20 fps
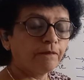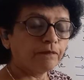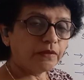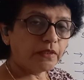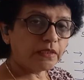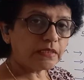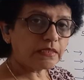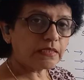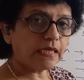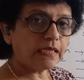
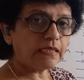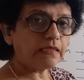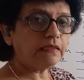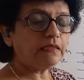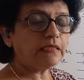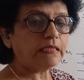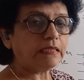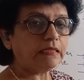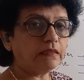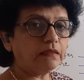These are
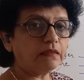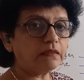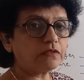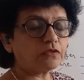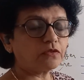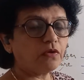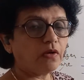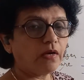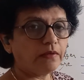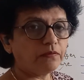the
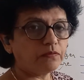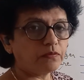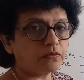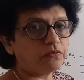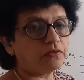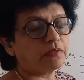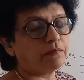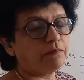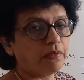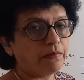years you have to
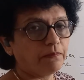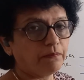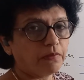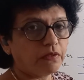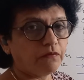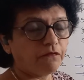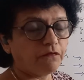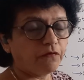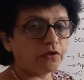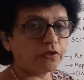
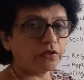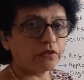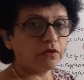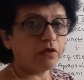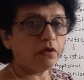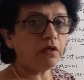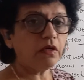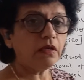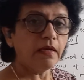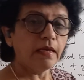remember for
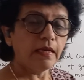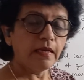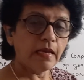your